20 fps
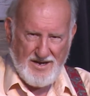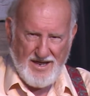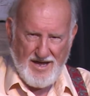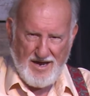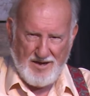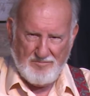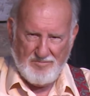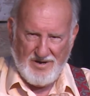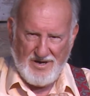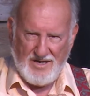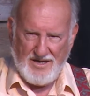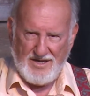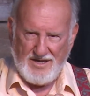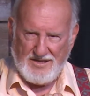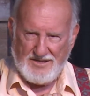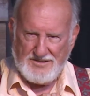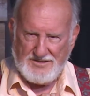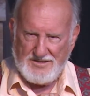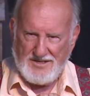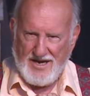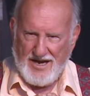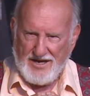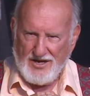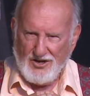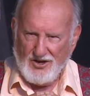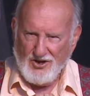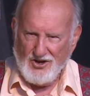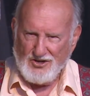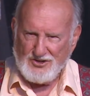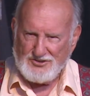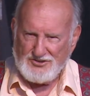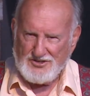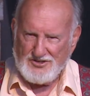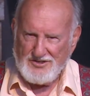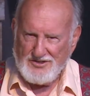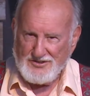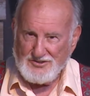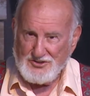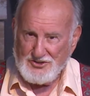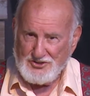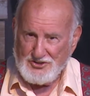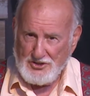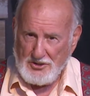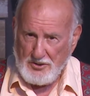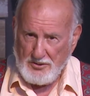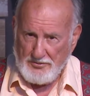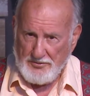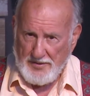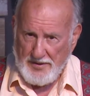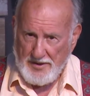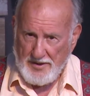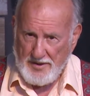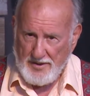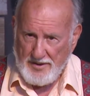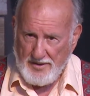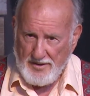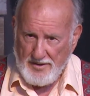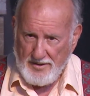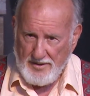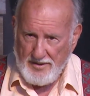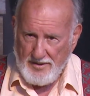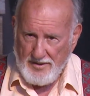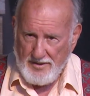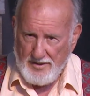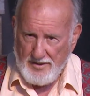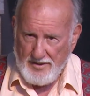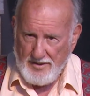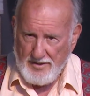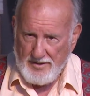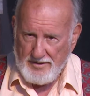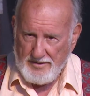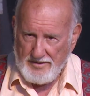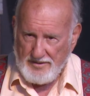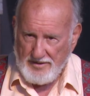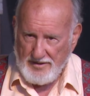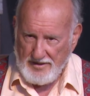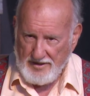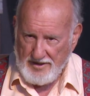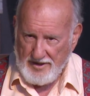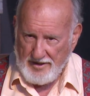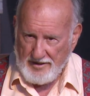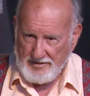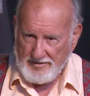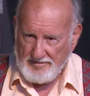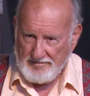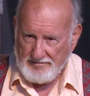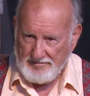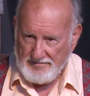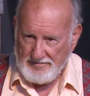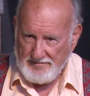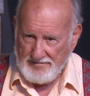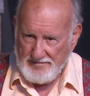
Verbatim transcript: that place had lost his children to the kingdom.